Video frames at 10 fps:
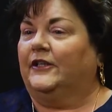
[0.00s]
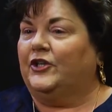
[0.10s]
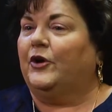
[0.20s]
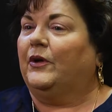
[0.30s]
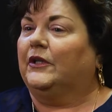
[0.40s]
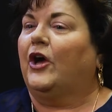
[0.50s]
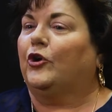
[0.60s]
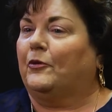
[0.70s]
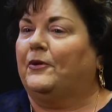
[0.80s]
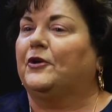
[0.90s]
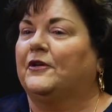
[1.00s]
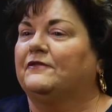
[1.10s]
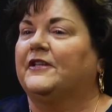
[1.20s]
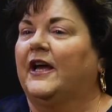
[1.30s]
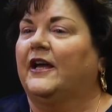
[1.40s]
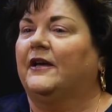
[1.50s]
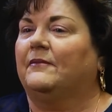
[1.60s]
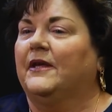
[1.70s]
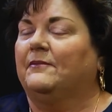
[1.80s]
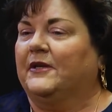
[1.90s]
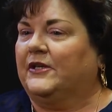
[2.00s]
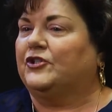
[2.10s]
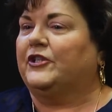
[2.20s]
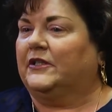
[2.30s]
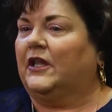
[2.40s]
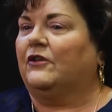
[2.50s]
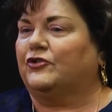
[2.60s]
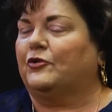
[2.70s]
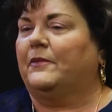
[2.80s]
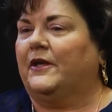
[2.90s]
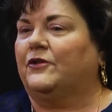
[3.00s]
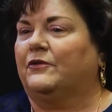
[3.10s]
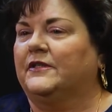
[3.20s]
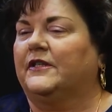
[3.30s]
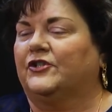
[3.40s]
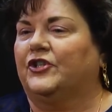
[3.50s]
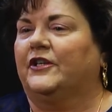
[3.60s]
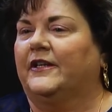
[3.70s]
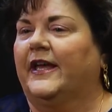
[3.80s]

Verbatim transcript: you know, a longer period of time because she had lost her mother at such a young